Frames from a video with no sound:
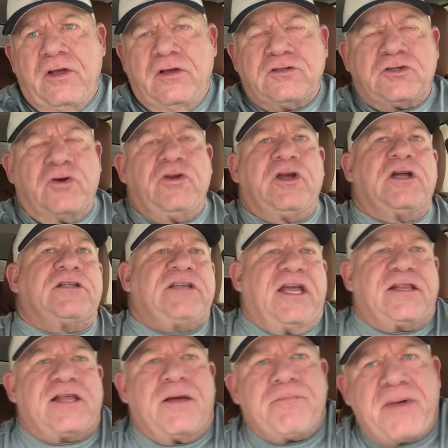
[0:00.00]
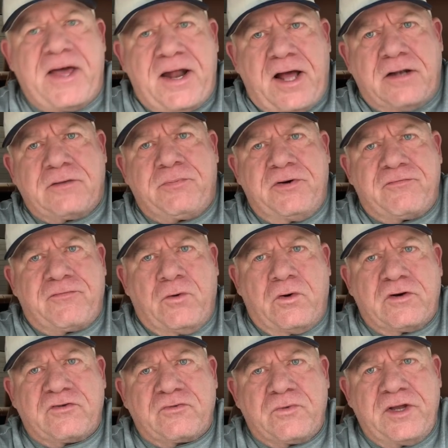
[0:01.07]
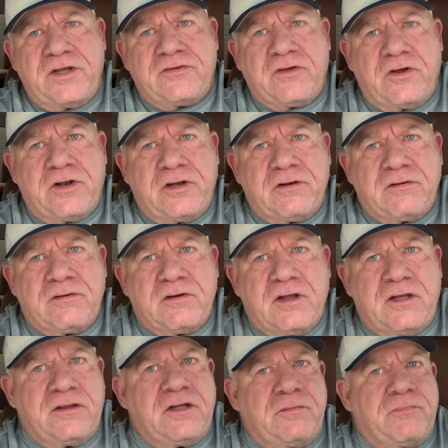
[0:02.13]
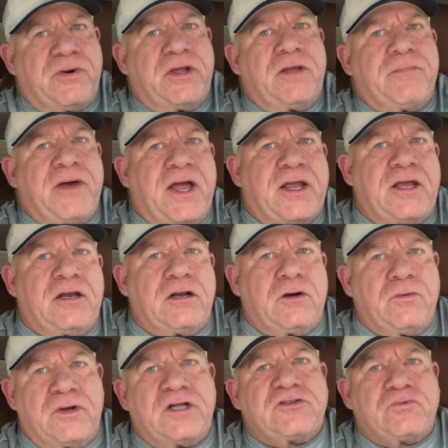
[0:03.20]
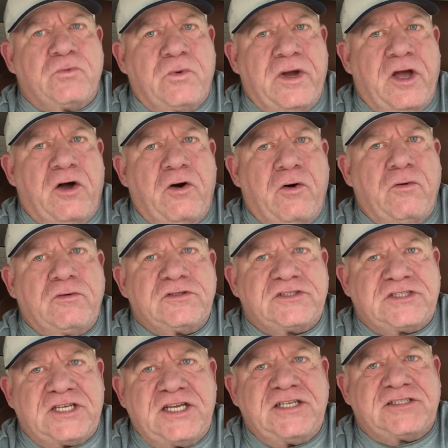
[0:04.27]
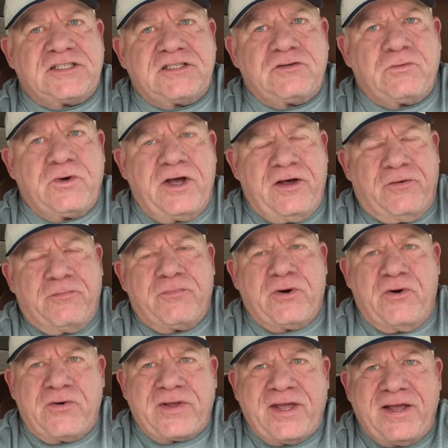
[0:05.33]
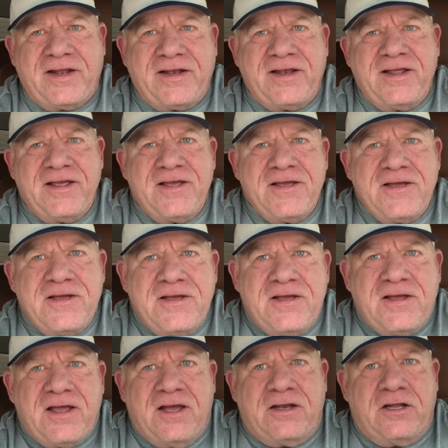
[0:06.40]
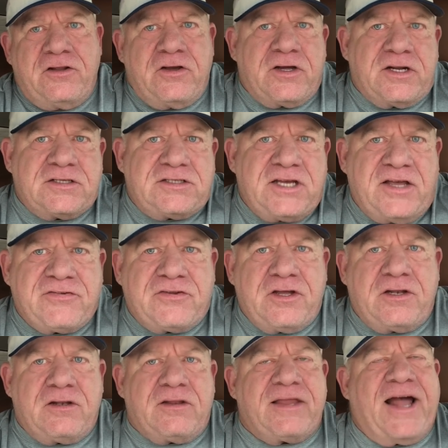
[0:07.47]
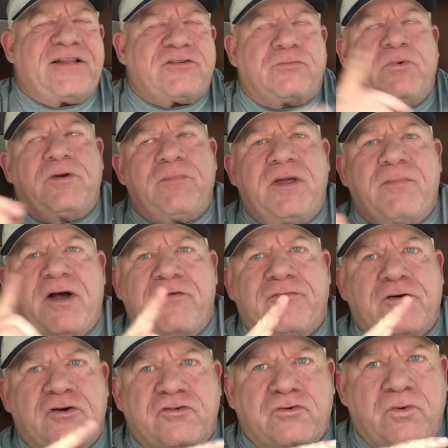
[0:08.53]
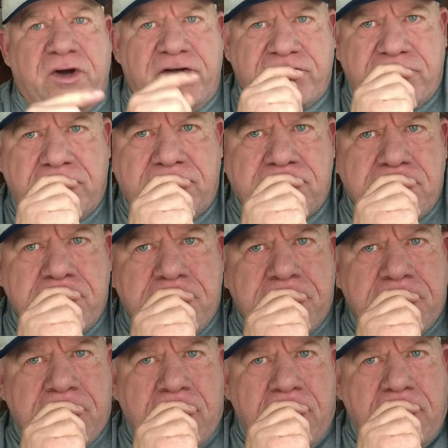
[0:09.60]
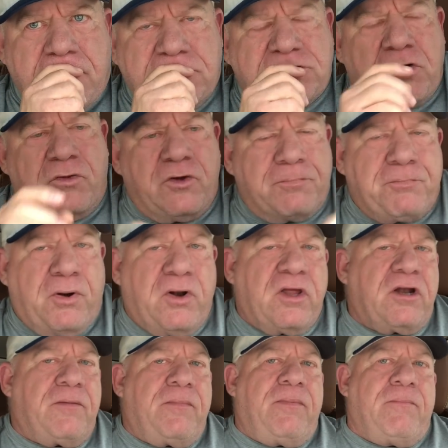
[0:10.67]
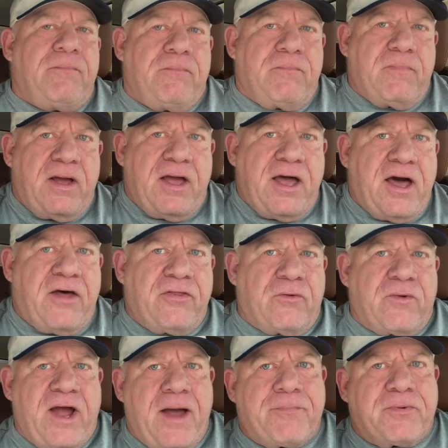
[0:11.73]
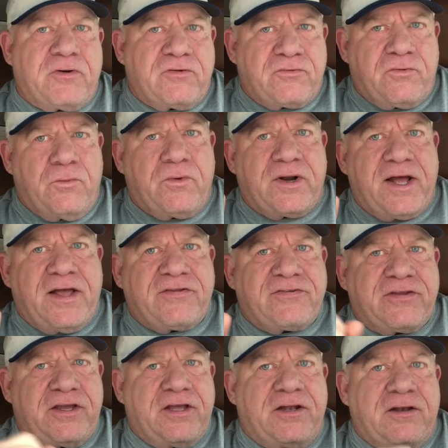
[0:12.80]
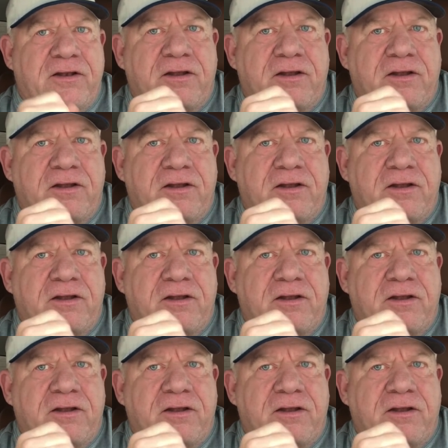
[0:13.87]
So you're going to take that bat out and put 400 swings on it, and then bring it back in there when it's well seasoned, well broke in, and then you're going to test it? That would be my first question. So they're pulling them out of the wrappers from what I've seen.